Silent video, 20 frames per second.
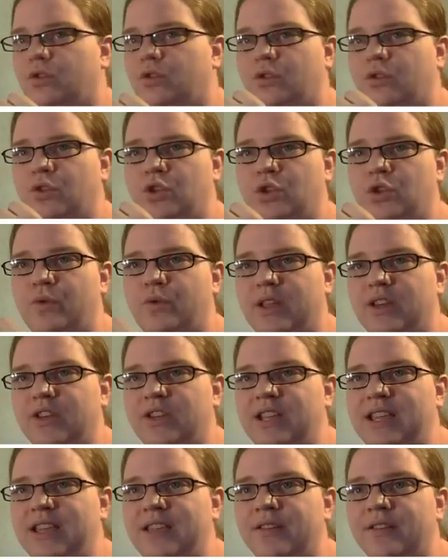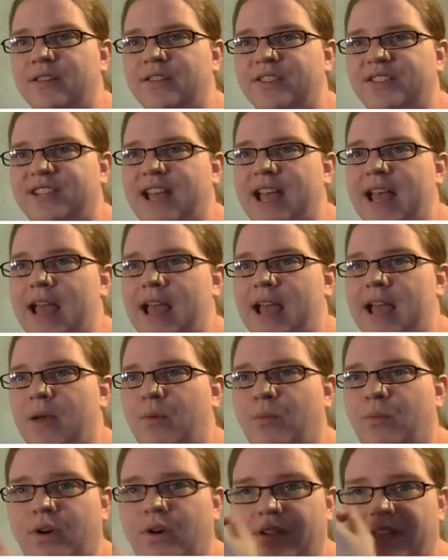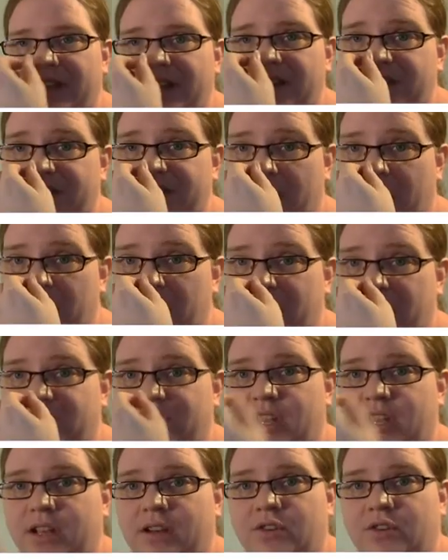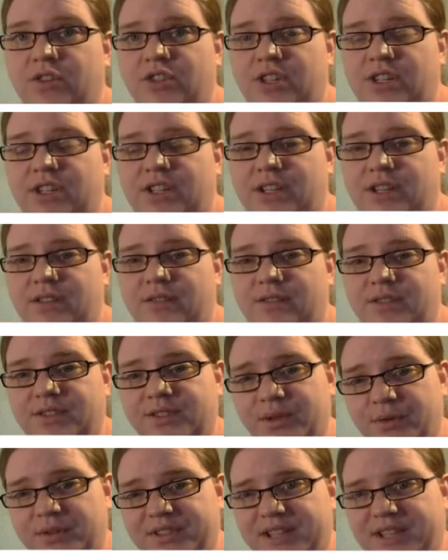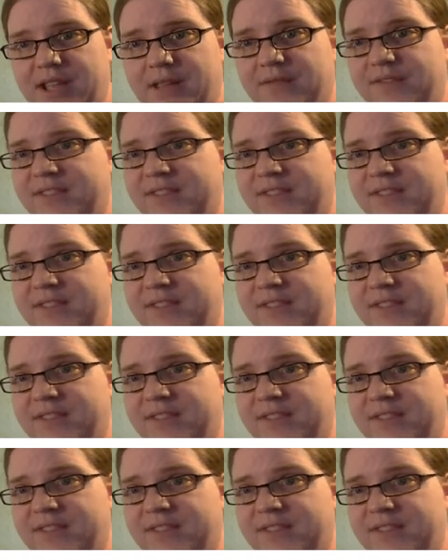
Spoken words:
you can either say, well, here's how much energy the source gives